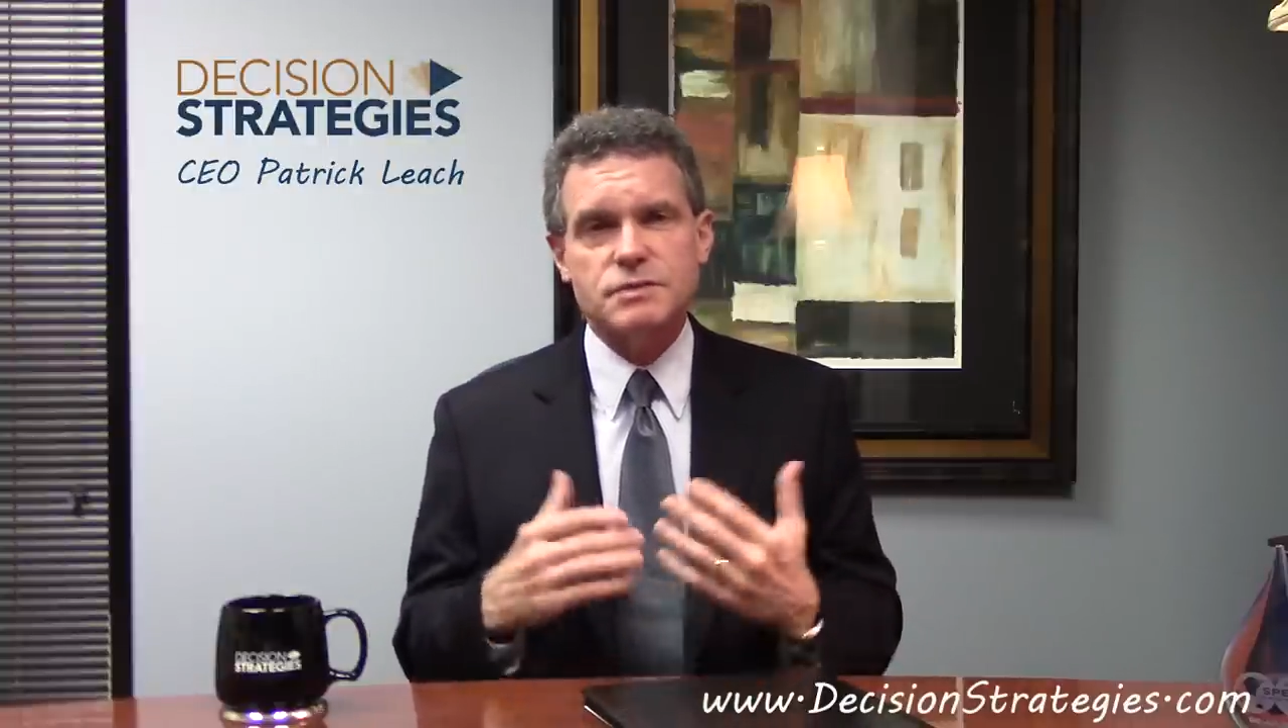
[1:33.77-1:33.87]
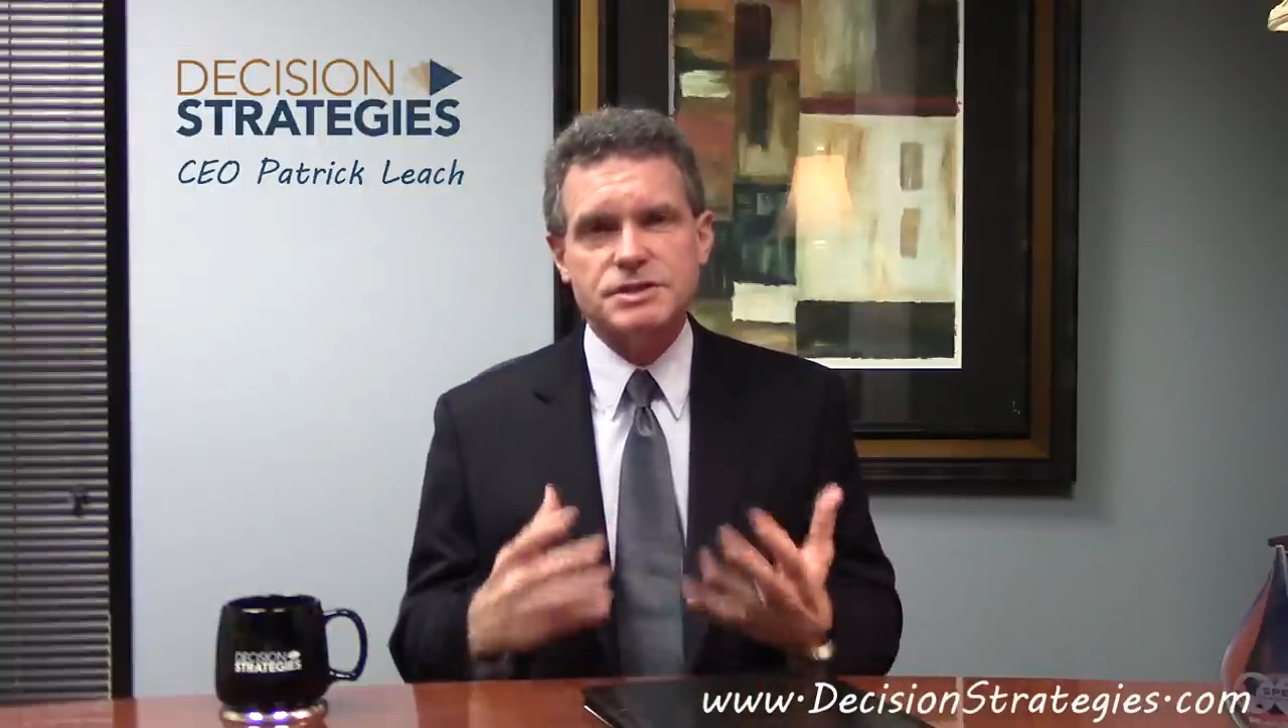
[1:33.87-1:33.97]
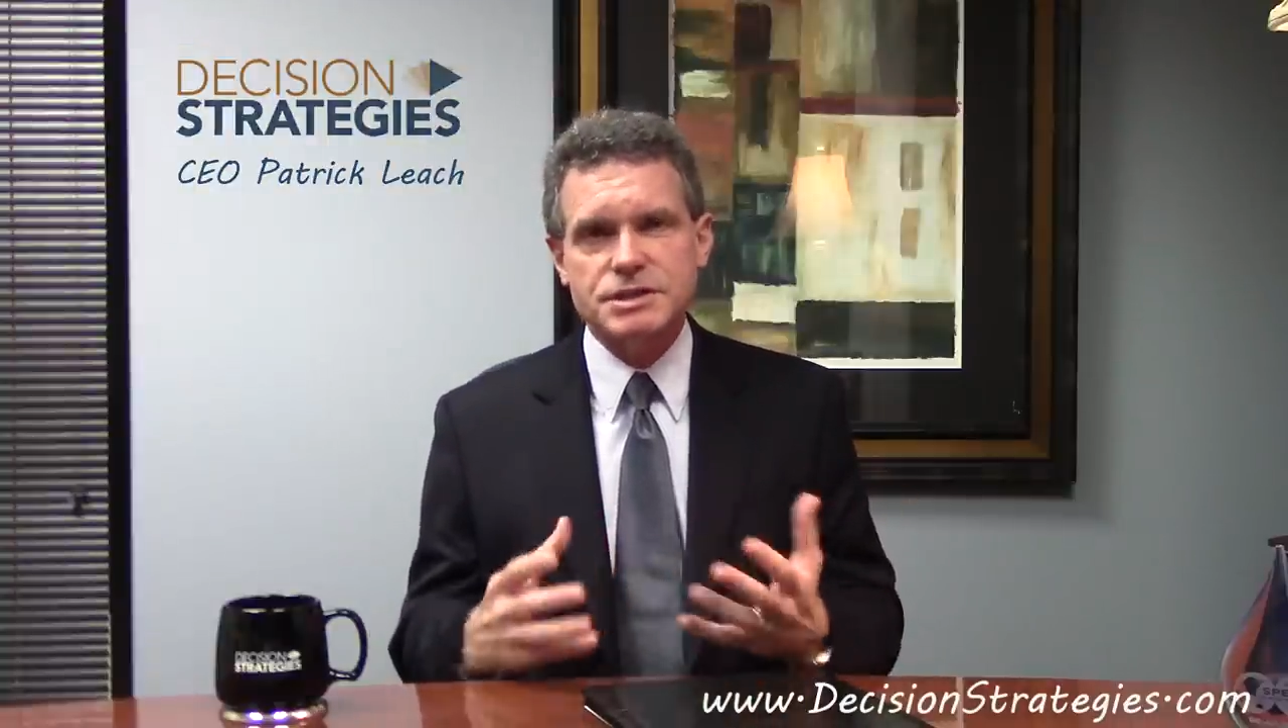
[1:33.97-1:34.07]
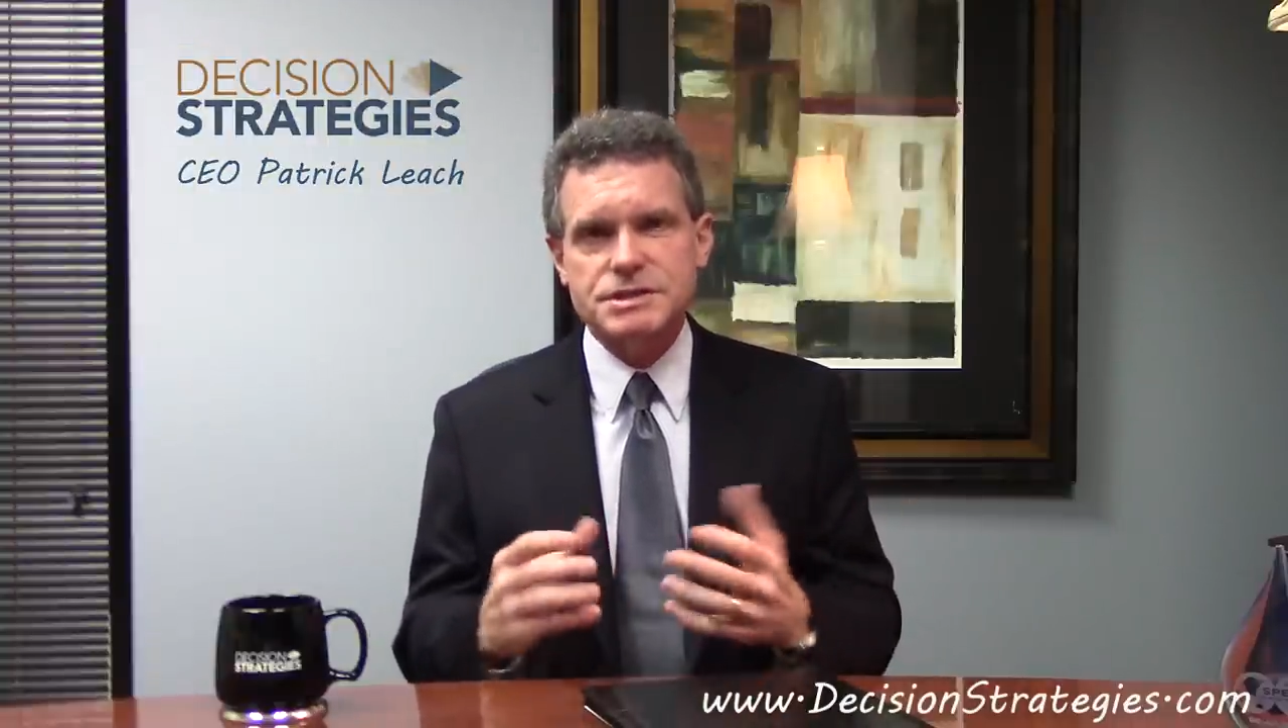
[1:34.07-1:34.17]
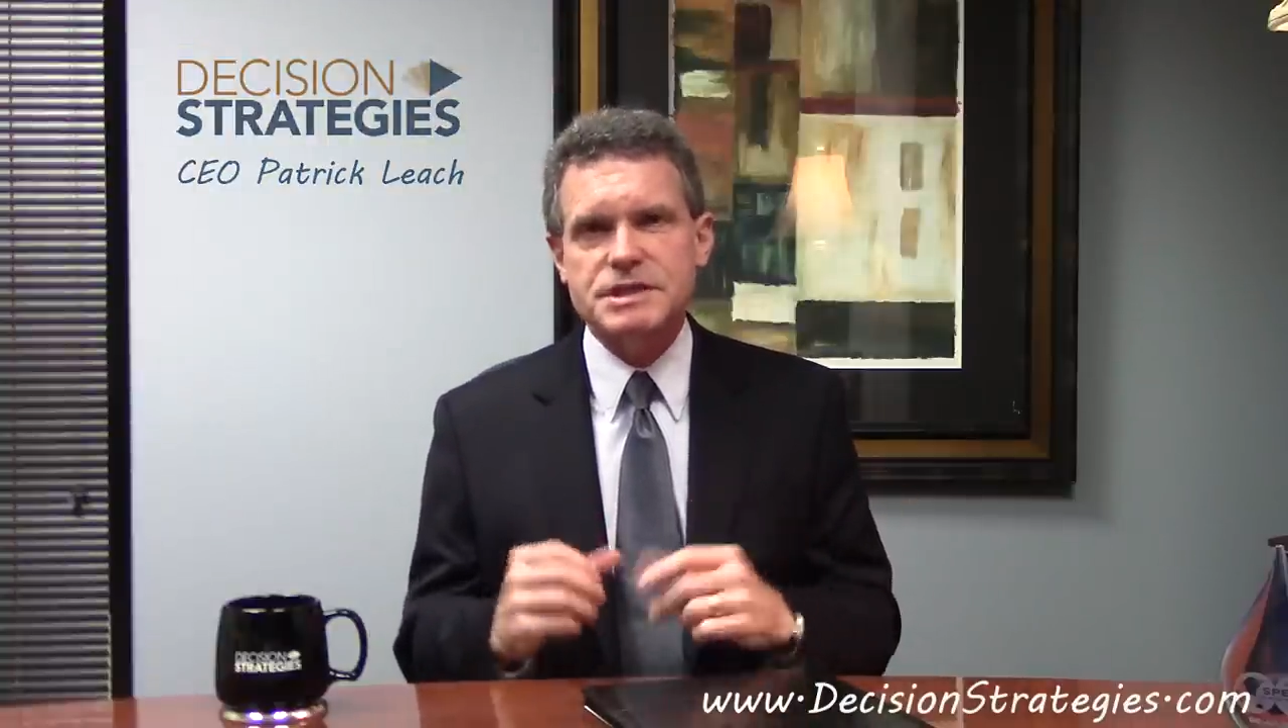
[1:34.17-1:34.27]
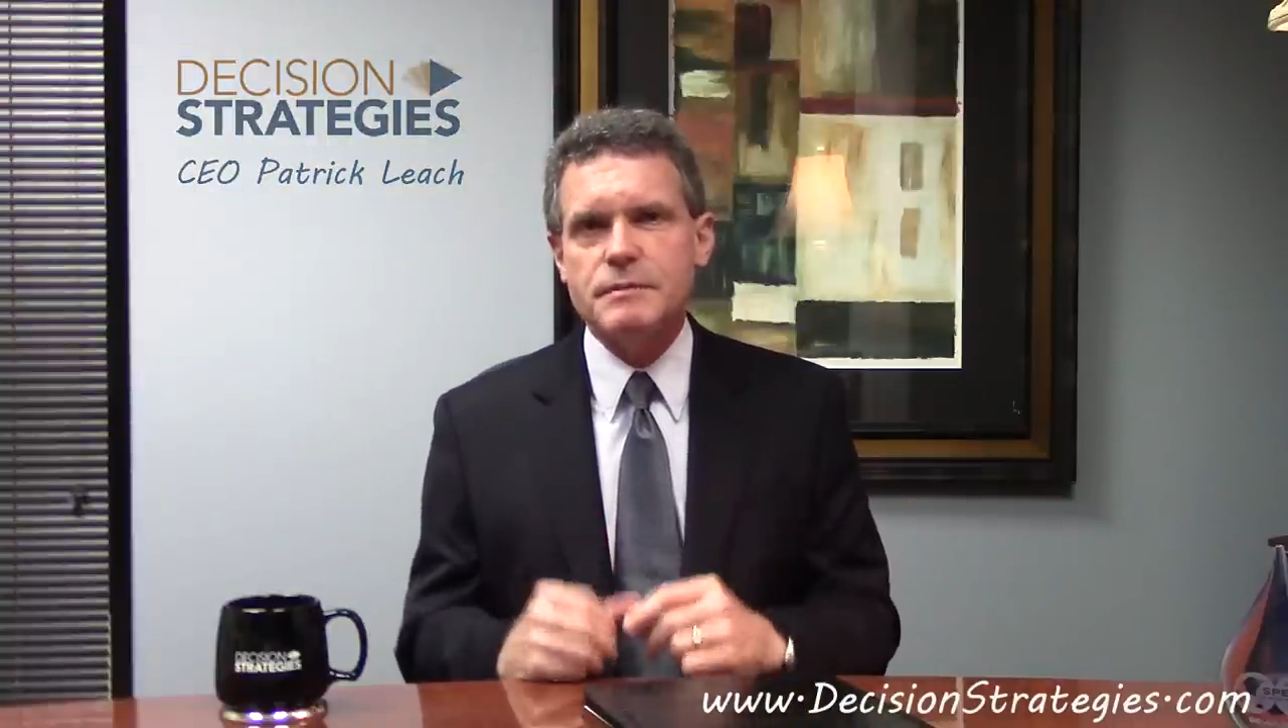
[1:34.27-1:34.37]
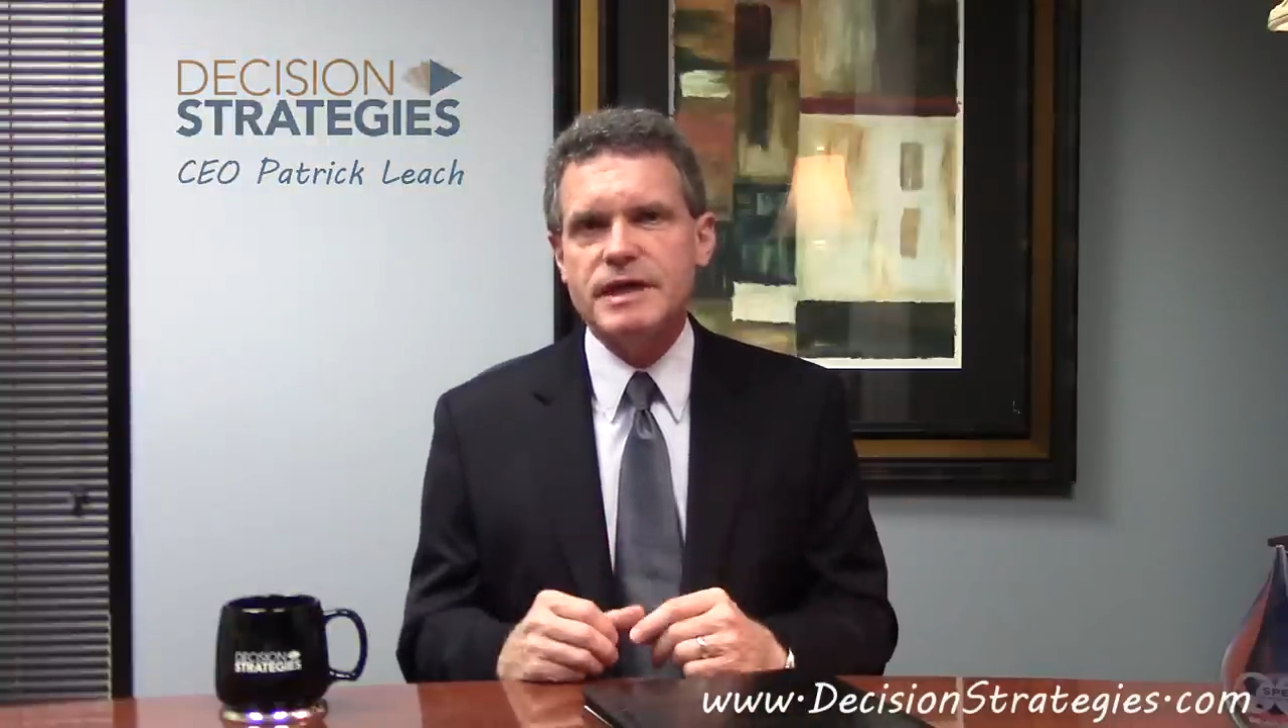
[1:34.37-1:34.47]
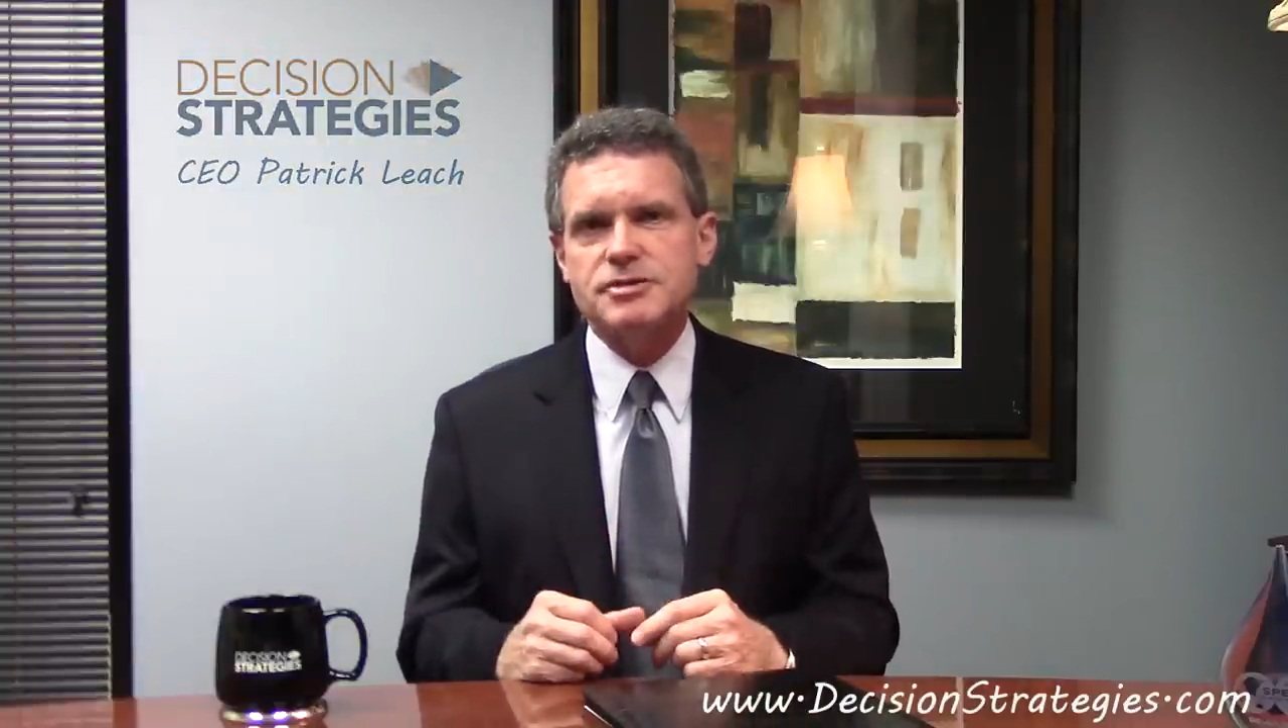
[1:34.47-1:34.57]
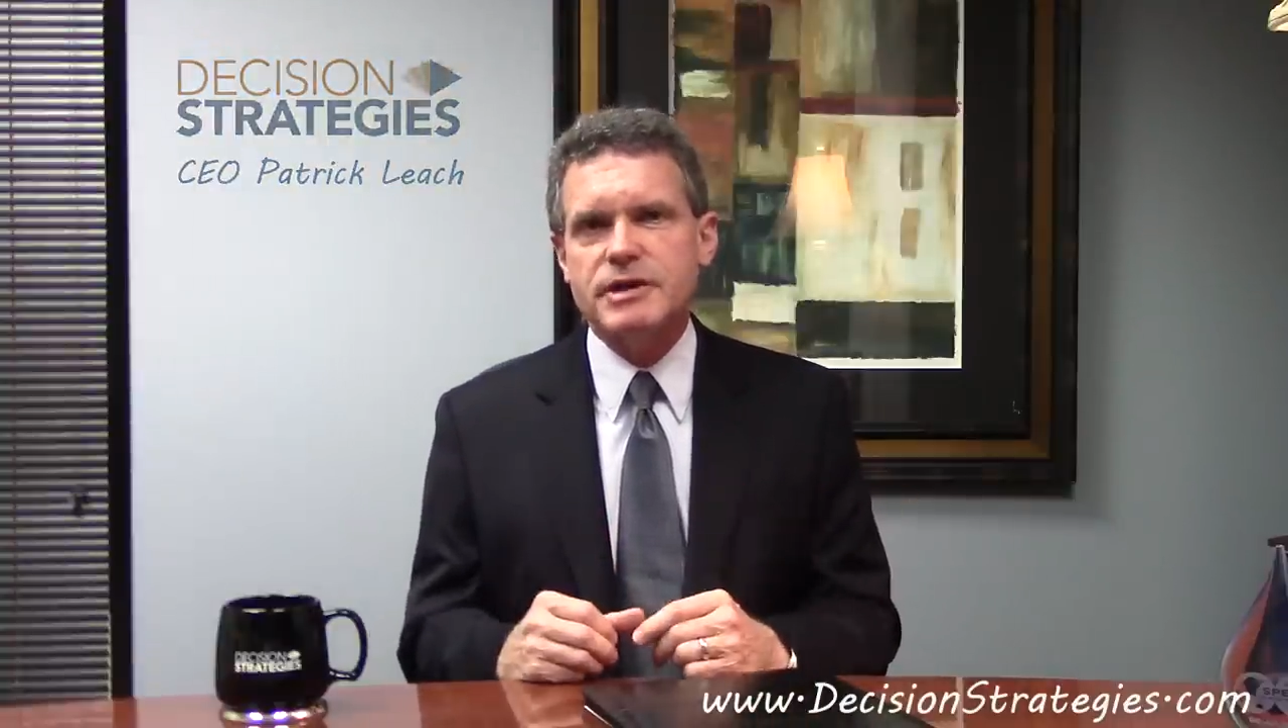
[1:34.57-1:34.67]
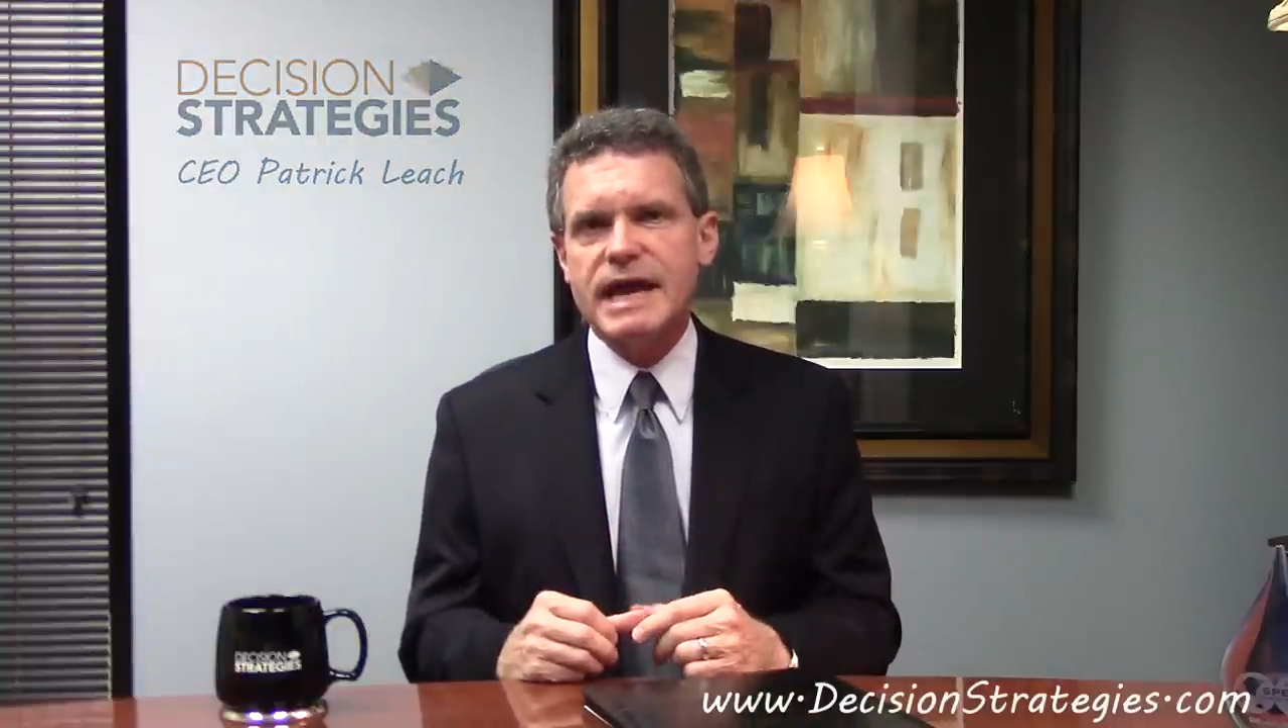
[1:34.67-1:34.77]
which is the major